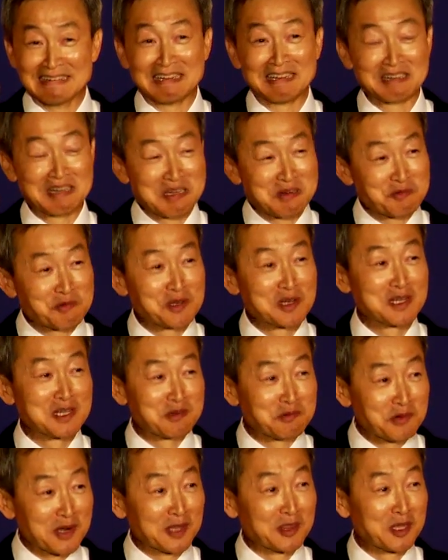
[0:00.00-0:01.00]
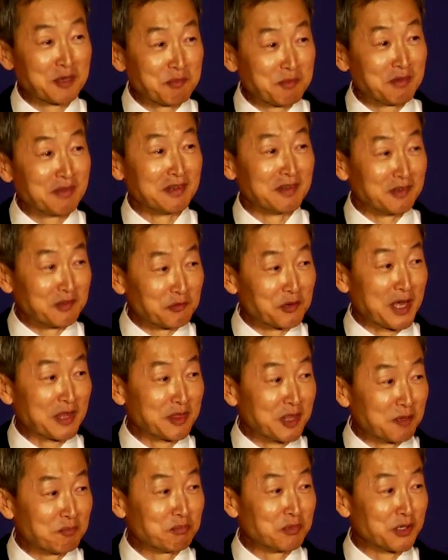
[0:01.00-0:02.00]
And I really read
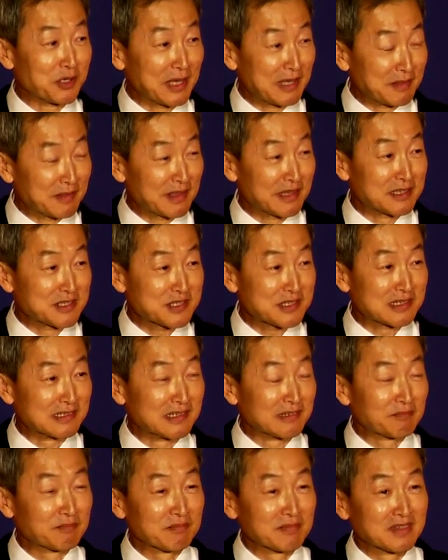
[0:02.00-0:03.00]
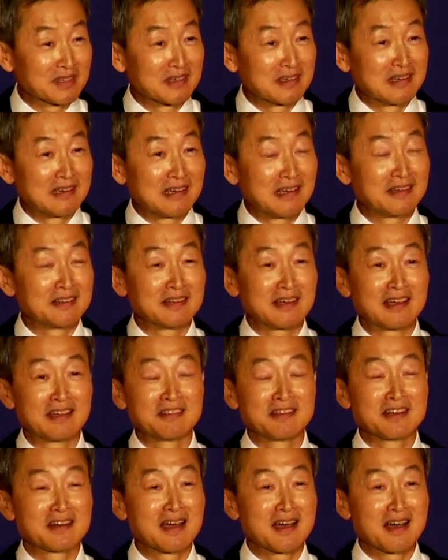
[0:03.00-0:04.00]
the book intensely. And
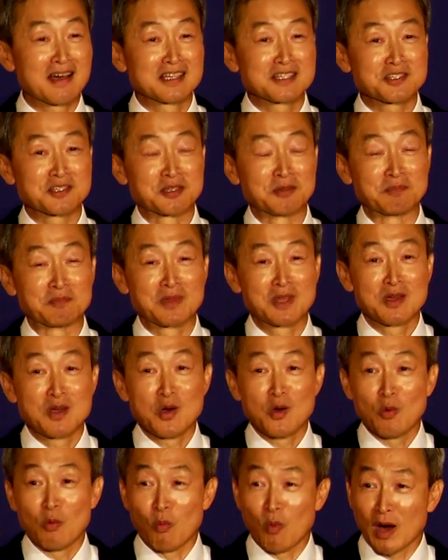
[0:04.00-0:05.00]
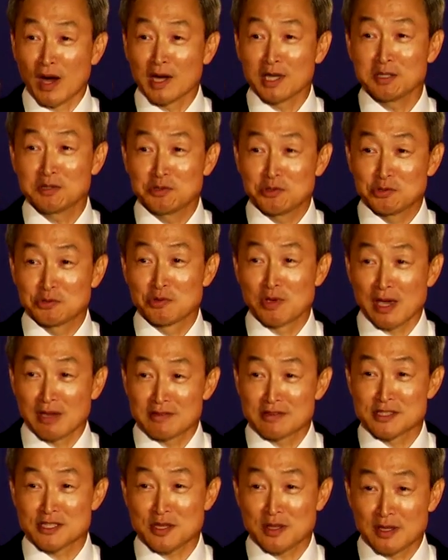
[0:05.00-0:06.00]
then I asked him, why did you
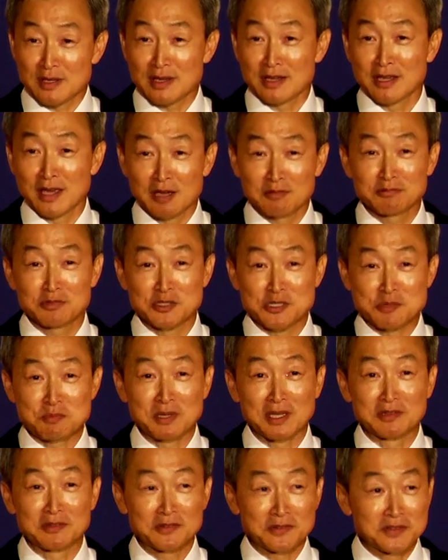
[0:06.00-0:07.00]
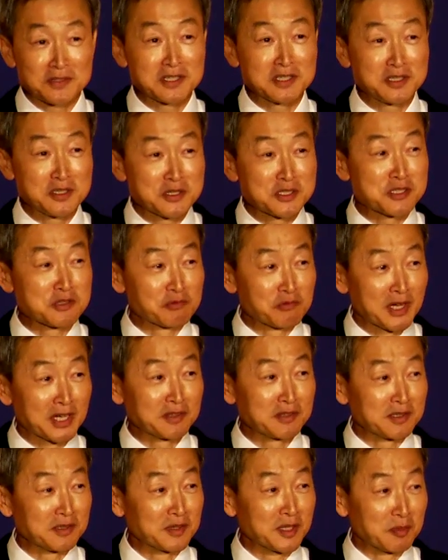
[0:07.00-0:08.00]
have to spend 3 years in
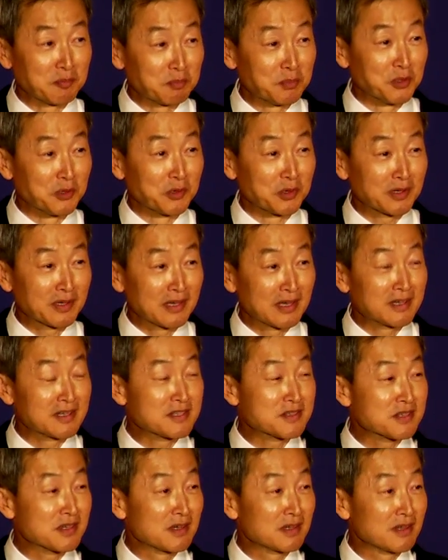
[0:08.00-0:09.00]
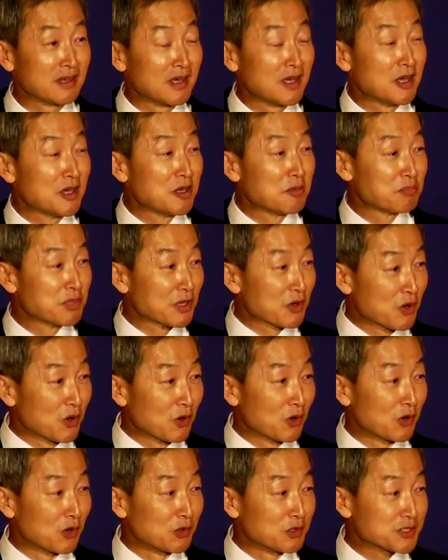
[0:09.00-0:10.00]
writing that book? And he said,
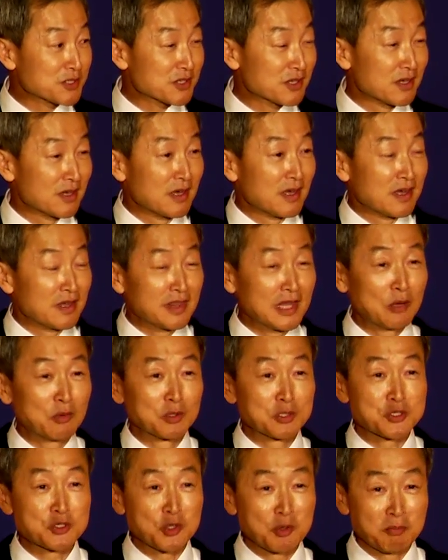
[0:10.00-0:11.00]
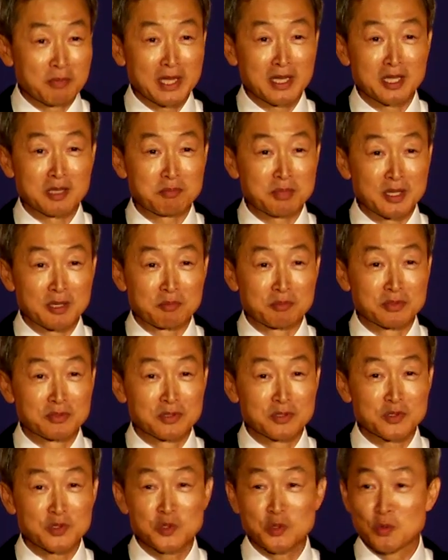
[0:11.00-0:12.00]
because there were so many
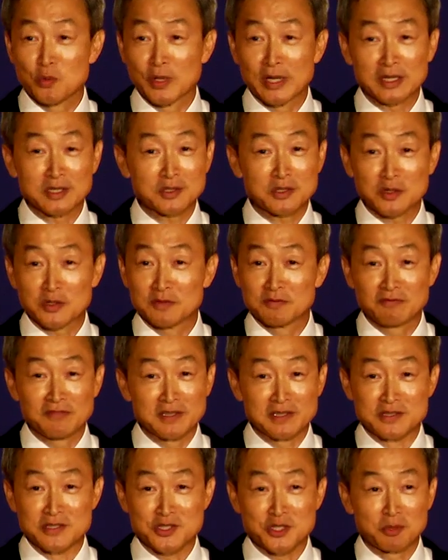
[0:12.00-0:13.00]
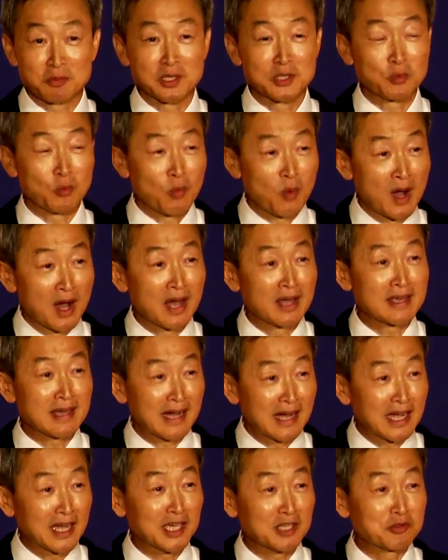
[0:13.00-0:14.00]
people who were not convinced about why
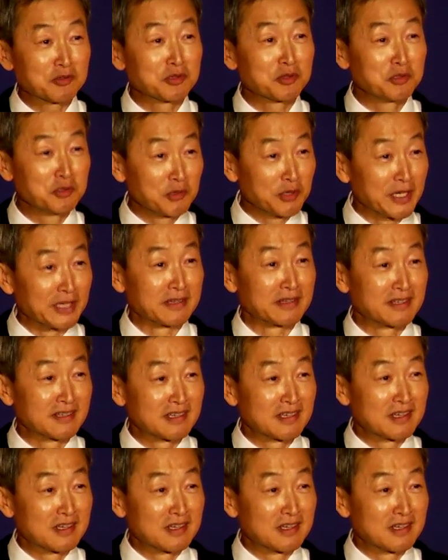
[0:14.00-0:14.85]
I had to do it.